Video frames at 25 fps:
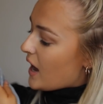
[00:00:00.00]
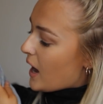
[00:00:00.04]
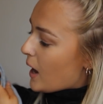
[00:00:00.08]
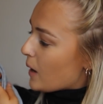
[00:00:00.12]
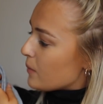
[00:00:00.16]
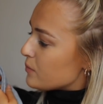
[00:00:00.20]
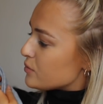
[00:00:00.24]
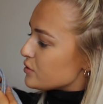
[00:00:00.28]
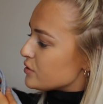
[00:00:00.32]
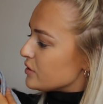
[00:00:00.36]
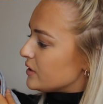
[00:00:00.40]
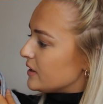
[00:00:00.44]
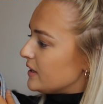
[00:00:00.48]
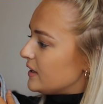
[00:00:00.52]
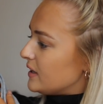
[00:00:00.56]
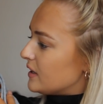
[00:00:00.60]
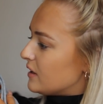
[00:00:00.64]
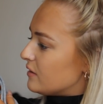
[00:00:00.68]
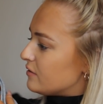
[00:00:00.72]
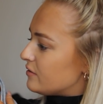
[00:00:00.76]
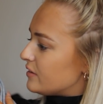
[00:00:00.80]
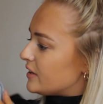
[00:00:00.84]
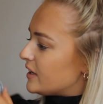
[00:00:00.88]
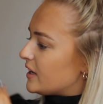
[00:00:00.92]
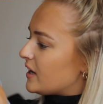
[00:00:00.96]
Absolutely
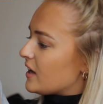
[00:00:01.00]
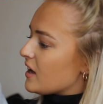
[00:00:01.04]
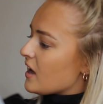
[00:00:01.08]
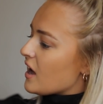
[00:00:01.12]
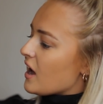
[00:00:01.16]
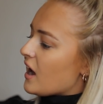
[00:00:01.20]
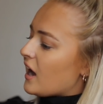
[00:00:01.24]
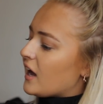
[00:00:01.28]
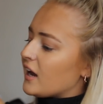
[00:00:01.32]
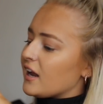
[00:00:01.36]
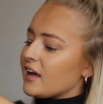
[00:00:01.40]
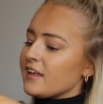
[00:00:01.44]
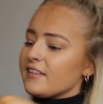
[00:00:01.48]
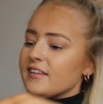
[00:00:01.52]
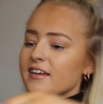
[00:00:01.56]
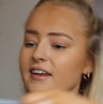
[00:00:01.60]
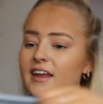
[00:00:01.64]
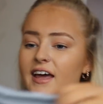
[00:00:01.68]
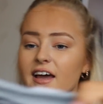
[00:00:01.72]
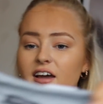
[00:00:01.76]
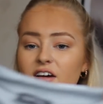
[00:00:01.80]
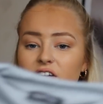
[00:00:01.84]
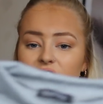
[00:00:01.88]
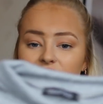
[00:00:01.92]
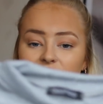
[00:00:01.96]
love it. I like the
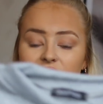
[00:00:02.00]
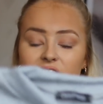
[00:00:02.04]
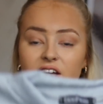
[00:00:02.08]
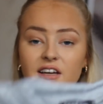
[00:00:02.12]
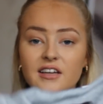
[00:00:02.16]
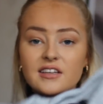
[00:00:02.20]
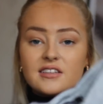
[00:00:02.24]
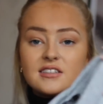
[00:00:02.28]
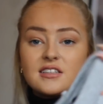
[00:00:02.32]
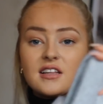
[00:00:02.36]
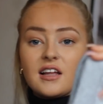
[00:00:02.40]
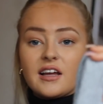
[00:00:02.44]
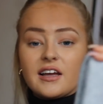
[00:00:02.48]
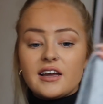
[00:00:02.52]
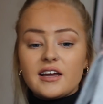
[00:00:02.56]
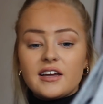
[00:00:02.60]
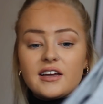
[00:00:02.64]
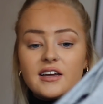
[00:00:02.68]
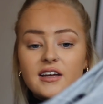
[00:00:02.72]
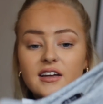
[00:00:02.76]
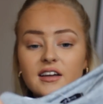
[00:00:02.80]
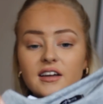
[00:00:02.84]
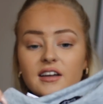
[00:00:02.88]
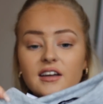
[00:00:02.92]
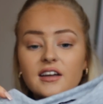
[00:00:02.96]
neck on it. It's
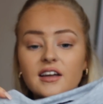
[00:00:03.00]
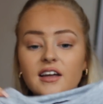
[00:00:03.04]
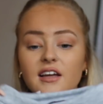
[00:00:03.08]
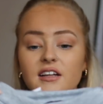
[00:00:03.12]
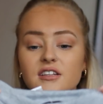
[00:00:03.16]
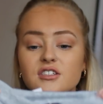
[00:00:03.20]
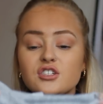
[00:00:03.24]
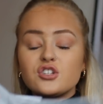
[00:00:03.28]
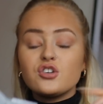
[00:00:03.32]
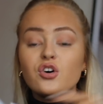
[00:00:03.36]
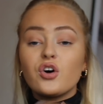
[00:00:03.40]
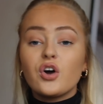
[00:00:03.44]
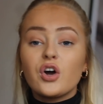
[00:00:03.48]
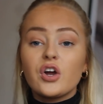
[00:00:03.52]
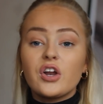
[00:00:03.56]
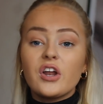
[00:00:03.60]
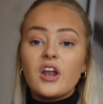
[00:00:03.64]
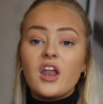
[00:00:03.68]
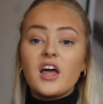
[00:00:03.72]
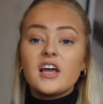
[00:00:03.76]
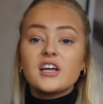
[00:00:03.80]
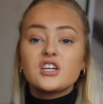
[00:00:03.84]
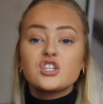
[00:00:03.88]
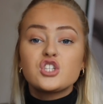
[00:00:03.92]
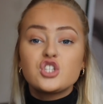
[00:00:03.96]
like, it's not going to
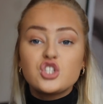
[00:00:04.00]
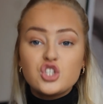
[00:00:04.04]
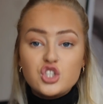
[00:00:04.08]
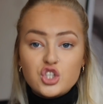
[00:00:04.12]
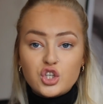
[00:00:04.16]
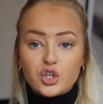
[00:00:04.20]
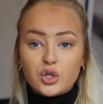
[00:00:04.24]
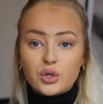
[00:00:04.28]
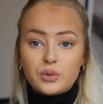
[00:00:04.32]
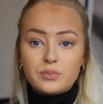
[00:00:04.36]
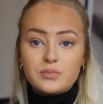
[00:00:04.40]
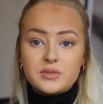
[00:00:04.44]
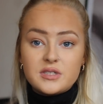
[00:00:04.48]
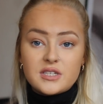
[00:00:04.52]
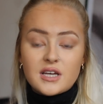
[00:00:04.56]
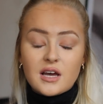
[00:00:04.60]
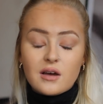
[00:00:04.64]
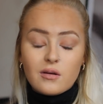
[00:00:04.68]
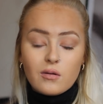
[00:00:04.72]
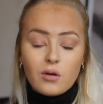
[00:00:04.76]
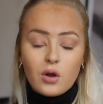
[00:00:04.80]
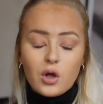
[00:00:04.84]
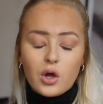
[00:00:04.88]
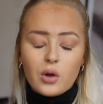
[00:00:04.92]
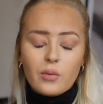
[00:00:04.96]
like scoop
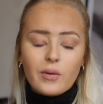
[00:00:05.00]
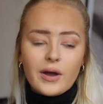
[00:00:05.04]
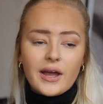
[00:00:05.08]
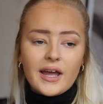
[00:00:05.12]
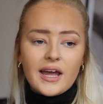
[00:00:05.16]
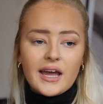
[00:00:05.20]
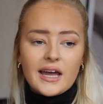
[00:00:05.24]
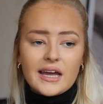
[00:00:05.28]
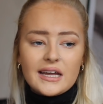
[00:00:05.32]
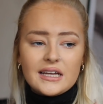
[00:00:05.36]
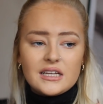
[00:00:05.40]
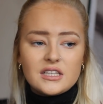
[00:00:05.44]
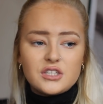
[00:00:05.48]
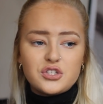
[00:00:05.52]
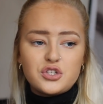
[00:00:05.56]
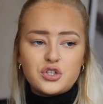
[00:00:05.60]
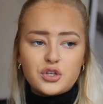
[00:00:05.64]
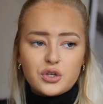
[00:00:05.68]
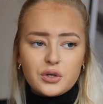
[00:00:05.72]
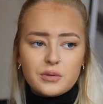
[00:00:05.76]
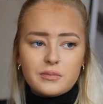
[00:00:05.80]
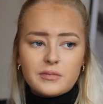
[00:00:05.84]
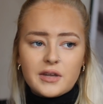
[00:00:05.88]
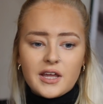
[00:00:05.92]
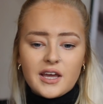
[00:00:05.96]
down low. I hate
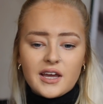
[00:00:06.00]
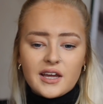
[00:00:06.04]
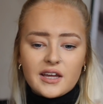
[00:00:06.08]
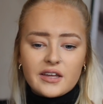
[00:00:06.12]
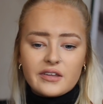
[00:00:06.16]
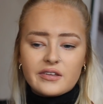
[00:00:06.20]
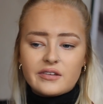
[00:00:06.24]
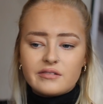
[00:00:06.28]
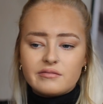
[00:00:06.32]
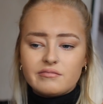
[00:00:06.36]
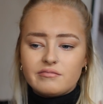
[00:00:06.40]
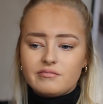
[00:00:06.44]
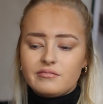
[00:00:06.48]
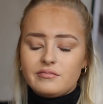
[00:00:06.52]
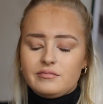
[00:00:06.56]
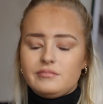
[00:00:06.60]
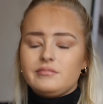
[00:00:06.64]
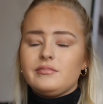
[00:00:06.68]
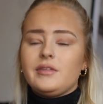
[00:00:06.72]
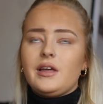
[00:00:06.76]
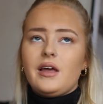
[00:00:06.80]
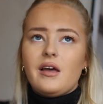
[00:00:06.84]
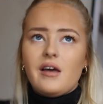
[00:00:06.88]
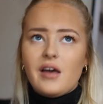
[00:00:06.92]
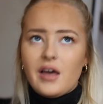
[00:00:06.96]
scoop neck
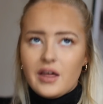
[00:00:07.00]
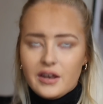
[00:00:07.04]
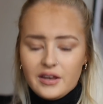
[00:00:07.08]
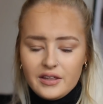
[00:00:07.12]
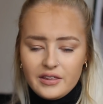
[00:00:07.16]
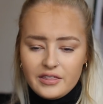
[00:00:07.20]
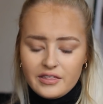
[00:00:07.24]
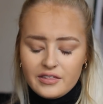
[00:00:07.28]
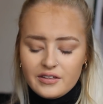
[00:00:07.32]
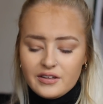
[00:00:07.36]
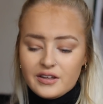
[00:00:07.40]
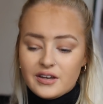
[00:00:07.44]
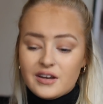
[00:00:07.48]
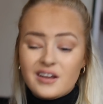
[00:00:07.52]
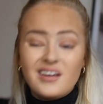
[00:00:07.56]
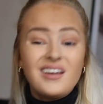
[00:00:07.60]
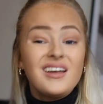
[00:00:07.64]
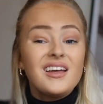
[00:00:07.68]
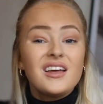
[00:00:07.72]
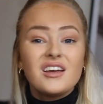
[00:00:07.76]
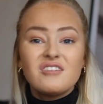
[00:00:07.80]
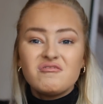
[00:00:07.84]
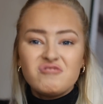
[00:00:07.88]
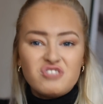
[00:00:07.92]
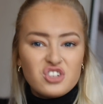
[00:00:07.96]
anything.
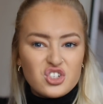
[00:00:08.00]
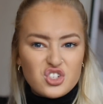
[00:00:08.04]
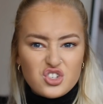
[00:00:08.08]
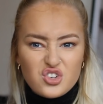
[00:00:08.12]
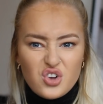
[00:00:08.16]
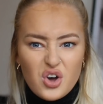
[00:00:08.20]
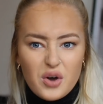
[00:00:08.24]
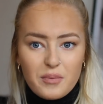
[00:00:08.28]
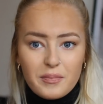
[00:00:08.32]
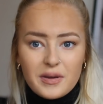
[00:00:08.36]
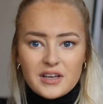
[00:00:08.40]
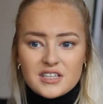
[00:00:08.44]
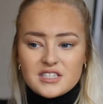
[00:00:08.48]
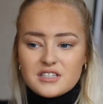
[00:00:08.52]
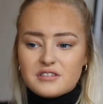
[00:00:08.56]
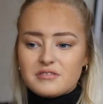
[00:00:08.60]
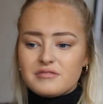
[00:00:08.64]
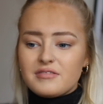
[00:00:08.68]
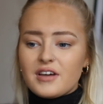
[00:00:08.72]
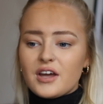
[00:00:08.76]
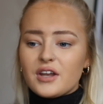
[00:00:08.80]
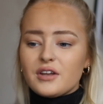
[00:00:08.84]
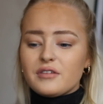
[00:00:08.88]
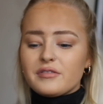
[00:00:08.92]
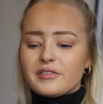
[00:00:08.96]
Just not a massive
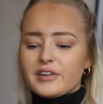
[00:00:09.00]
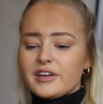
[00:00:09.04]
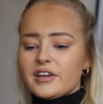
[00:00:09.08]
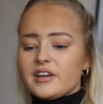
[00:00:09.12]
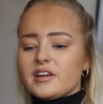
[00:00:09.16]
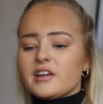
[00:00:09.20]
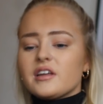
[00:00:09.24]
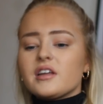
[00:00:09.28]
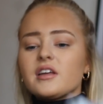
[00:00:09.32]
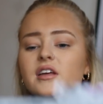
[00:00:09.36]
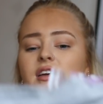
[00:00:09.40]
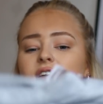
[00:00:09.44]
fan of it.